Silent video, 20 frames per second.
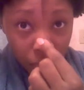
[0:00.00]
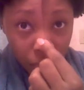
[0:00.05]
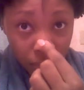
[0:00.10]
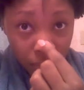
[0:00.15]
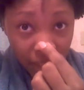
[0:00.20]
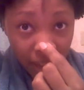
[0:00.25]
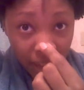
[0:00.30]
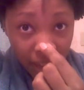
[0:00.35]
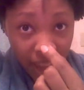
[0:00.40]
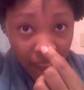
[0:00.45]

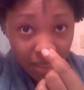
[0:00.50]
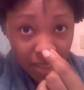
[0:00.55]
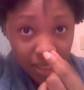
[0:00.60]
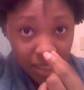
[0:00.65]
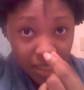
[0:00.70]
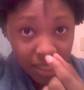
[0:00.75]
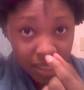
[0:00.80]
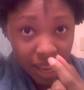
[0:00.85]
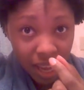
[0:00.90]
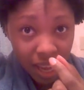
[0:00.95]
But they have
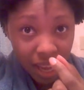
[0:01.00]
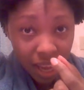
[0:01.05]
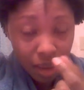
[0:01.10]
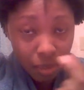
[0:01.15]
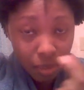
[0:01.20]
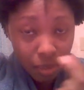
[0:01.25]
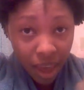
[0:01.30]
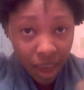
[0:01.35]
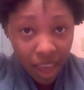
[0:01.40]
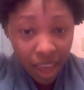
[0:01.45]
the
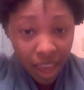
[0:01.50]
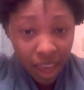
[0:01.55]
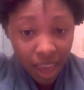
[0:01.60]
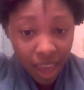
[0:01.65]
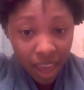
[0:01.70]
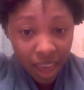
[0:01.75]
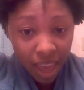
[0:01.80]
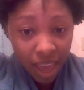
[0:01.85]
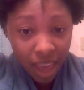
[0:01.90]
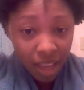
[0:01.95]
same
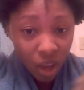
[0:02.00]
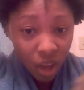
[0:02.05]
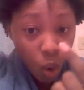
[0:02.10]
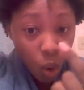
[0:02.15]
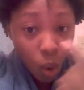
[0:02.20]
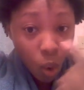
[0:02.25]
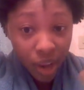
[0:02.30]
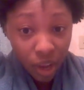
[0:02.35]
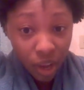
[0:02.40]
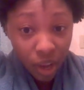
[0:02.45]

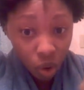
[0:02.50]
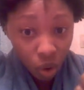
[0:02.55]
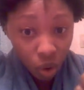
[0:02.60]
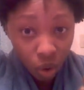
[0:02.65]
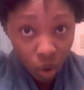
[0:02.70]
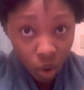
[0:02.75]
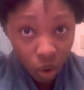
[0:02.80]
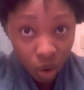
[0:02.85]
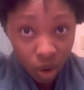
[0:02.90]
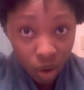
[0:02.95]

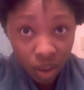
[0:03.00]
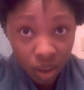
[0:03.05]
coil